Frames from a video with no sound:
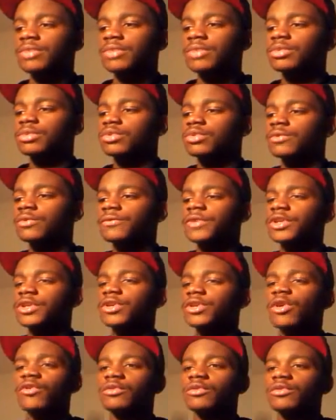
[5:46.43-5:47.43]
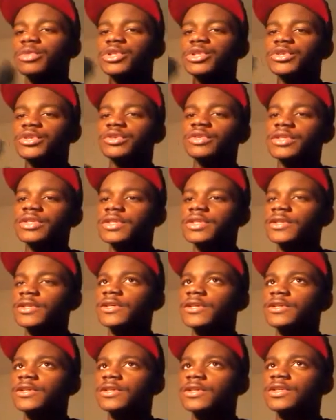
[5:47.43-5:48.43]
People fiend over
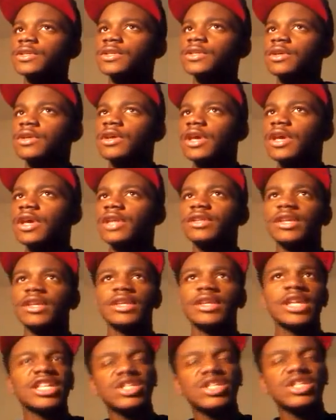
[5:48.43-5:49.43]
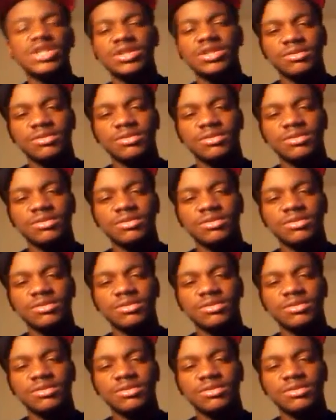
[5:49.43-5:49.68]
materialistic things and think that's